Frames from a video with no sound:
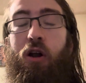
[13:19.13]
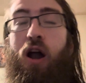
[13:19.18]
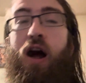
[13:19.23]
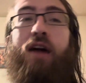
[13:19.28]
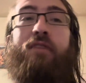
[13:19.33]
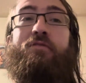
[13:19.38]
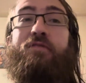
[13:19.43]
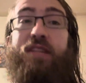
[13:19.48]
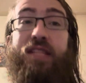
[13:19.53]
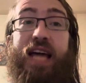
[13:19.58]

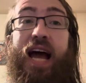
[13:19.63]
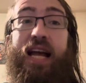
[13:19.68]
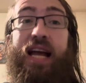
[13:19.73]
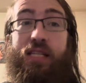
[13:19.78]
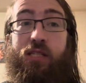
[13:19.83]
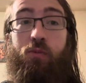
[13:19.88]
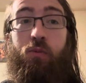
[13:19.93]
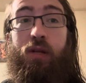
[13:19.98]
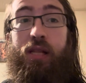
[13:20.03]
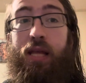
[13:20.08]
off,
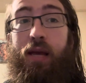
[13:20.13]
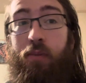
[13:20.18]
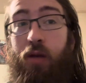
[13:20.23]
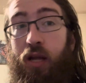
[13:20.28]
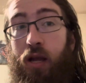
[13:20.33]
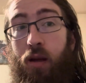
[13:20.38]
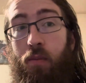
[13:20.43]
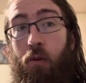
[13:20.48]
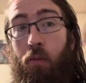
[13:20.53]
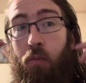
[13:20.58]
that's when they
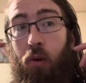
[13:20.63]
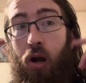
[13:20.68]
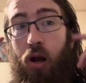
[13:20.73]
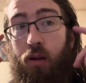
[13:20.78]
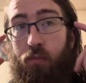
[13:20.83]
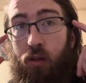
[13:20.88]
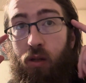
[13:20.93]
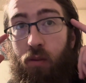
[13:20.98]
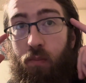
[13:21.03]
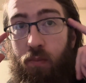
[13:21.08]
become a
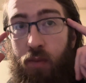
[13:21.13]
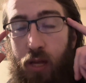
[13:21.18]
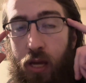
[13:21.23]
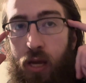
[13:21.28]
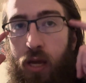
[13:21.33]
problem.